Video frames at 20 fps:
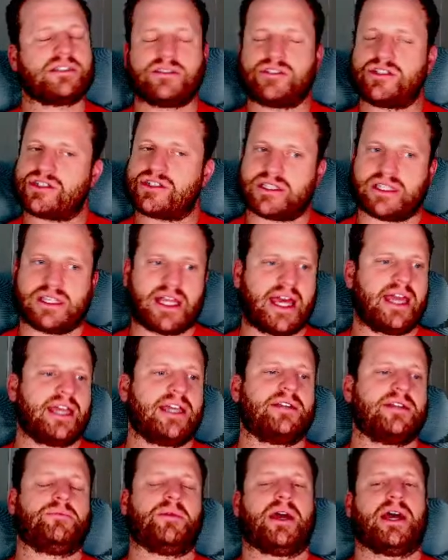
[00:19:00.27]
just laying
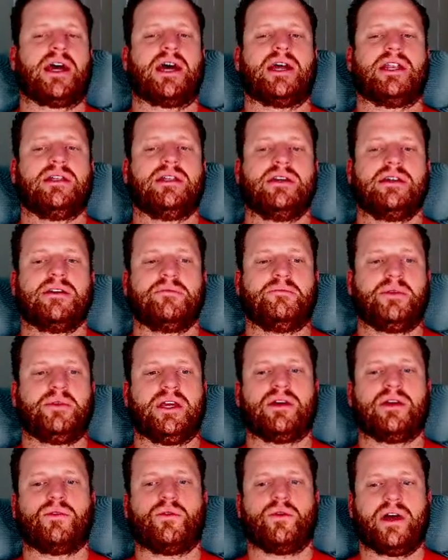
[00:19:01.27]
in bed, being
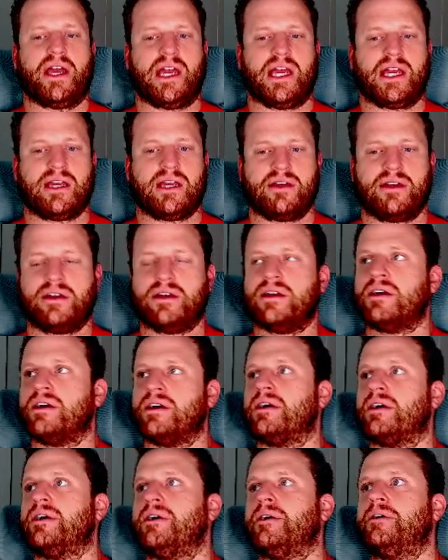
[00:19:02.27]
awake.
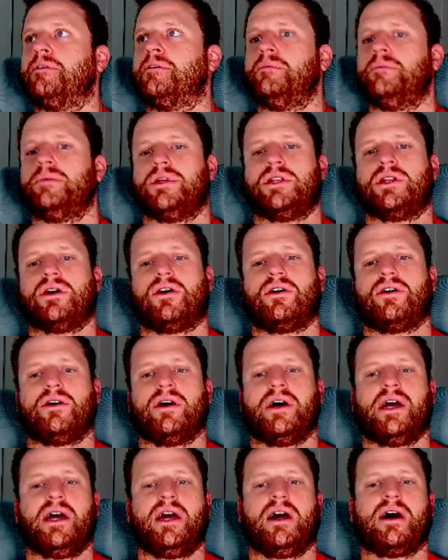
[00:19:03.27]
You know,
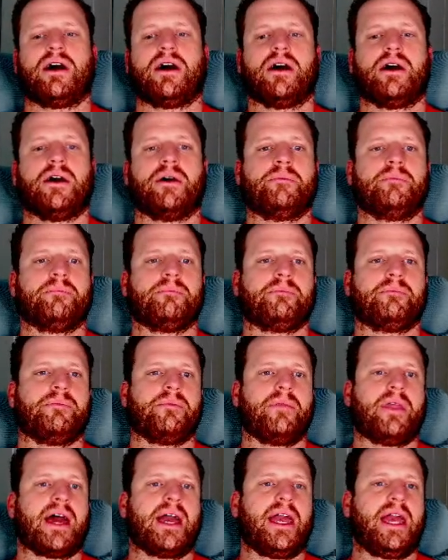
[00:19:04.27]

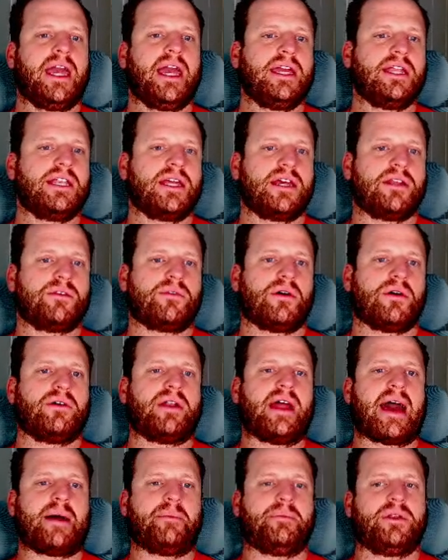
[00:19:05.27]
I hated what would
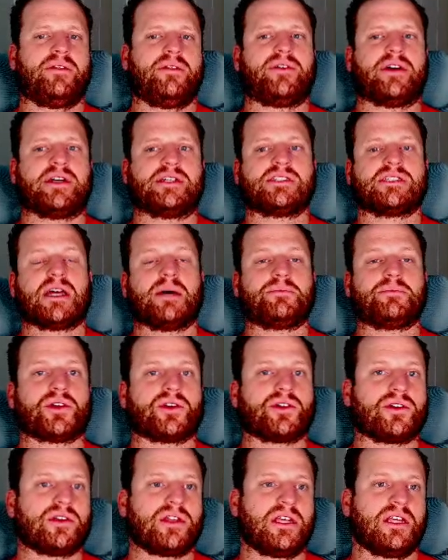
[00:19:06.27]
happen if I slept
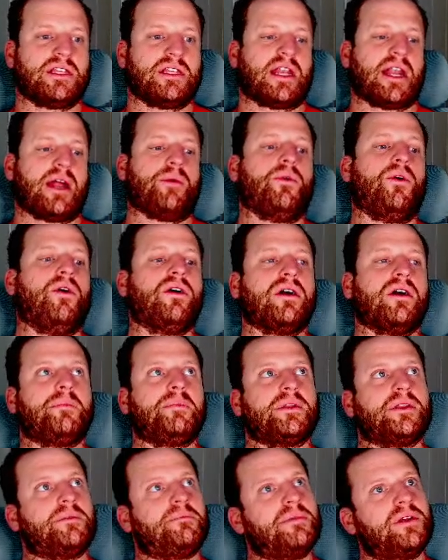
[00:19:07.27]
early and then I woke up
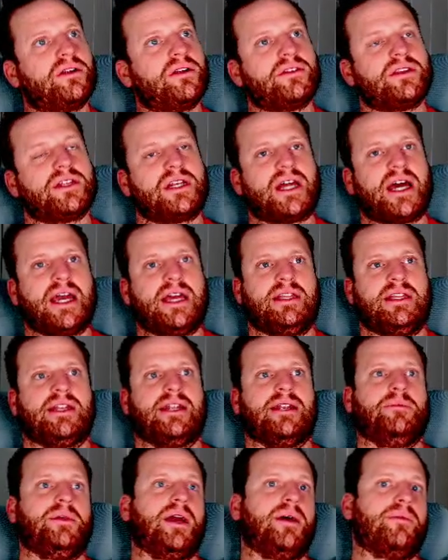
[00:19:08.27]
in the middle of the night and then
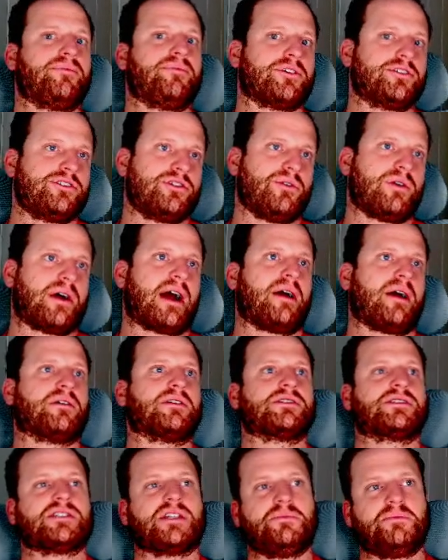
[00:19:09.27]
I'd be up for 2
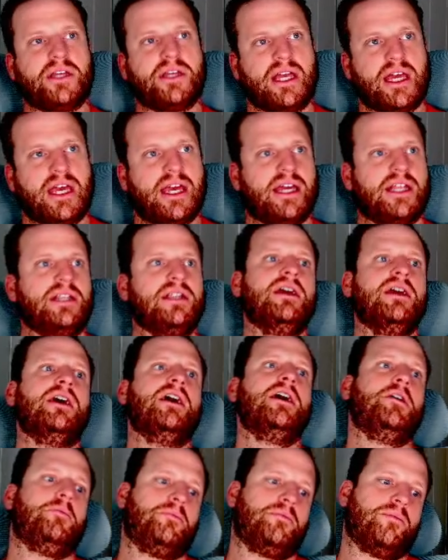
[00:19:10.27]
hours, sleep again,
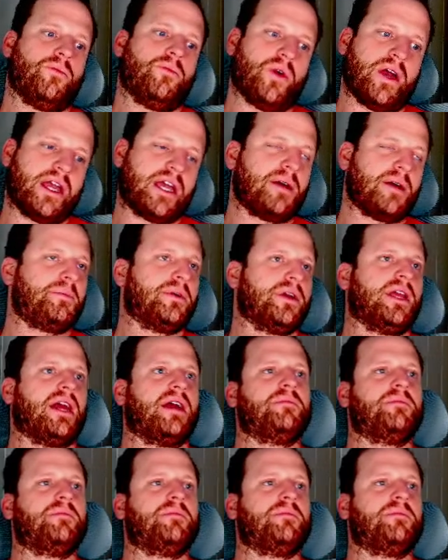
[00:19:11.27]
wake up again,